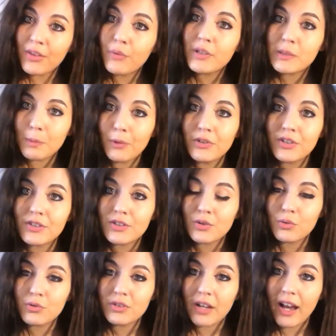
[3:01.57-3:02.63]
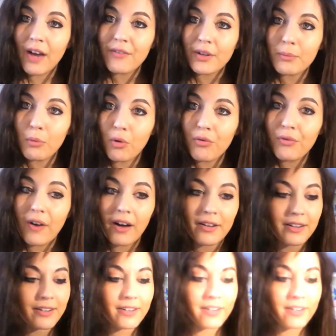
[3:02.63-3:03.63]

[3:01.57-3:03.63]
the respondents are also having more fun.